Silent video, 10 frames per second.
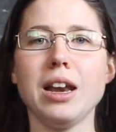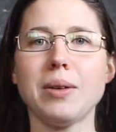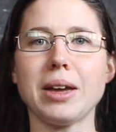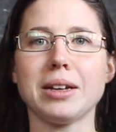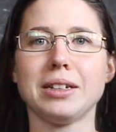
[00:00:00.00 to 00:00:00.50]

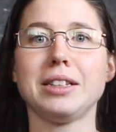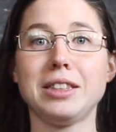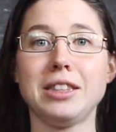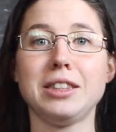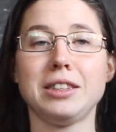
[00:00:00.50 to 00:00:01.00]
Anyway,
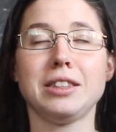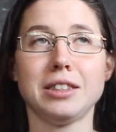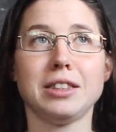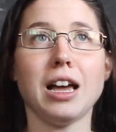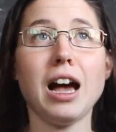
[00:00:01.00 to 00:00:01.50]

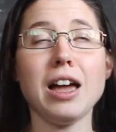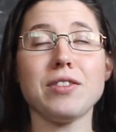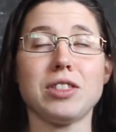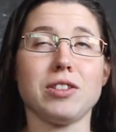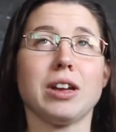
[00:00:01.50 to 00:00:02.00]

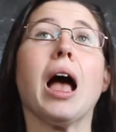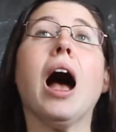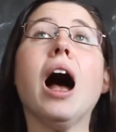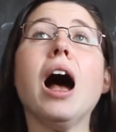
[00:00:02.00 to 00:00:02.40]
I have a theory.